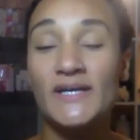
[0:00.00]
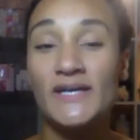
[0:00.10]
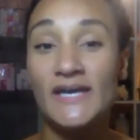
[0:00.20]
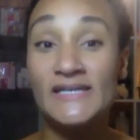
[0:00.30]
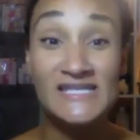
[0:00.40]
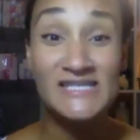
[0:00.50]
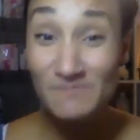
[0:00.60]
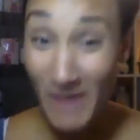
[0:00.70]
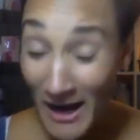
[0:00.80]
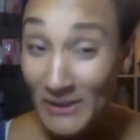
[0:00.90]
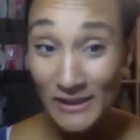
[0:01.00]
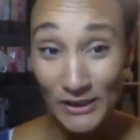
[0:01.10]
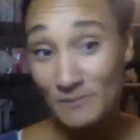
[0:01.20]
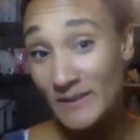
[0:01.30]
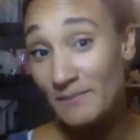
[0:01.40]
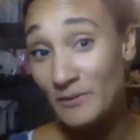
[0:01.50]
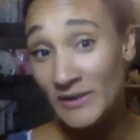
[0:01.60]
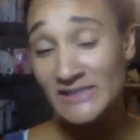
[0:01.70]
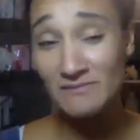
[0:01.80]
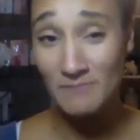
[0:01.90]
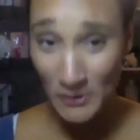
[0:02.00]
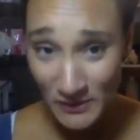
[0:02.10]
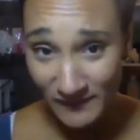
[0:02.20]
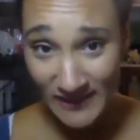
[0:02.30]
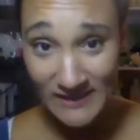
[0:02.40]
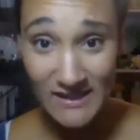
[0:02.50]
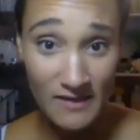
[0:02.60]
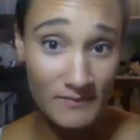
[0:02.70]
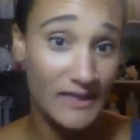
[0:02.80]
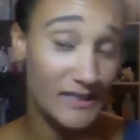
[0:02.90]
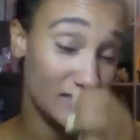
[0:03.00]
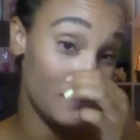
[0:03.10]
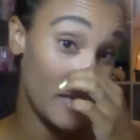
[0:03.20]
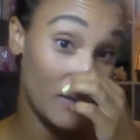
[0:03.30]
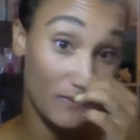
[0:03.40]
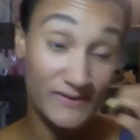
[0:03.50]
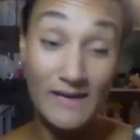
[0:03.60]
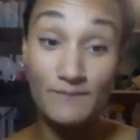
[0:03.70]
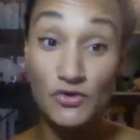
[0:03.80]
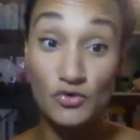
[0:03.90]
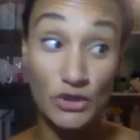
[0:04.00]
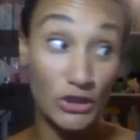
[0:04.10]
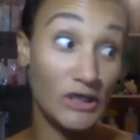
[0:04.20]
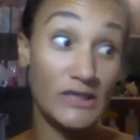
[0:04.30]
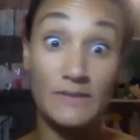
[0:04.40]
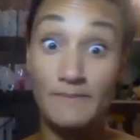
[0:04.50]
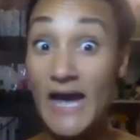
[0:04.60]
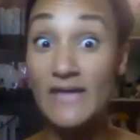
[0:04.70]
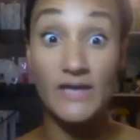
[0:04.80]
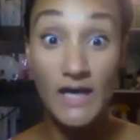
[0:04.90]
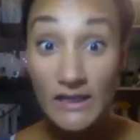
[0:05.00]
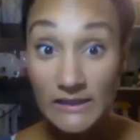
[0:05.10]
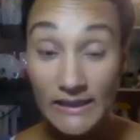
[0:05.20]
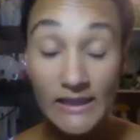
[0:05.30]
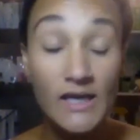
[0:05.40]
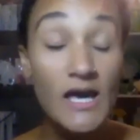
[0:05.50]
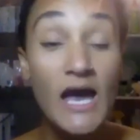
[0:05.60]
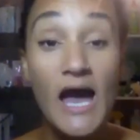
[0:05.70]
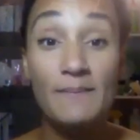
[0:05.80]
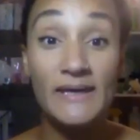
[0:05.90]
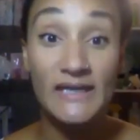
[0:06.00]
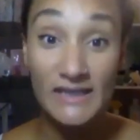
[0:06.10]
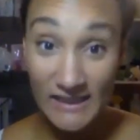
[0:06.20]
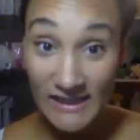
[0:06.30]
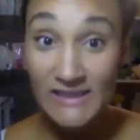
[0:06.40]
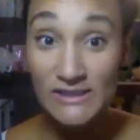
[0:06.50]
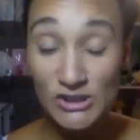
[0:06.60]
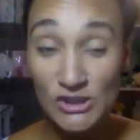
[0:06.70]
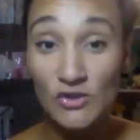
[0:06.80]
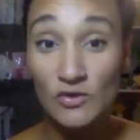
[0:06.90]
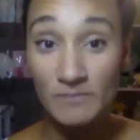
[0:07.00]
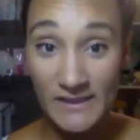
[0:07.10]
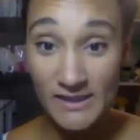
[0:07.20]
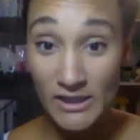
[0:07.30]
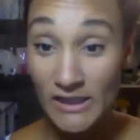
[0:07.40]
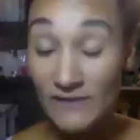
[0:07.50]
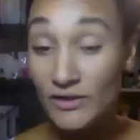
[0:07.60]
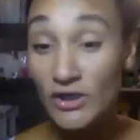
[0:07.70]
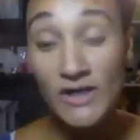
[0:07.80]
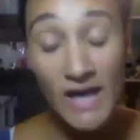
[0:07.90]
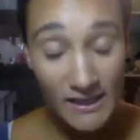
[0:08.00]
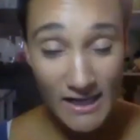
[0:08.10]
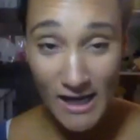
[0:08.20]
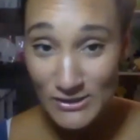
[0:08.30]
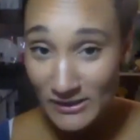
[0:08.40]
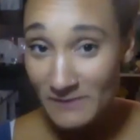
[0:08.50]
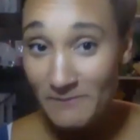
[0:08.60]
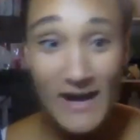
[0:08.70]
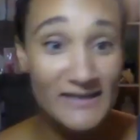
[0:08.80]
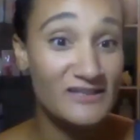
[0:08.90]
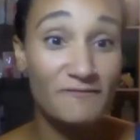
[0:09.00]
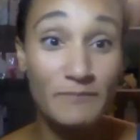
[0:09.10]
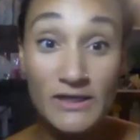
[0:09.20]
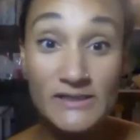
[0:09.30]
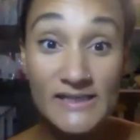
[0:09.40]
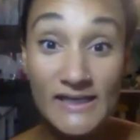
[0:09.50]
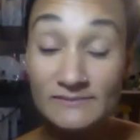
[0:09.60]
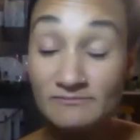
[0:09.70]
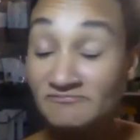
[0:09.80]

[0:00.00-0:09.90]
it's inspiring your people. It's motivating them. It's being with them through the good, the bad, the ugly. I mean, it is you being there. And if you're not naturally a positive person,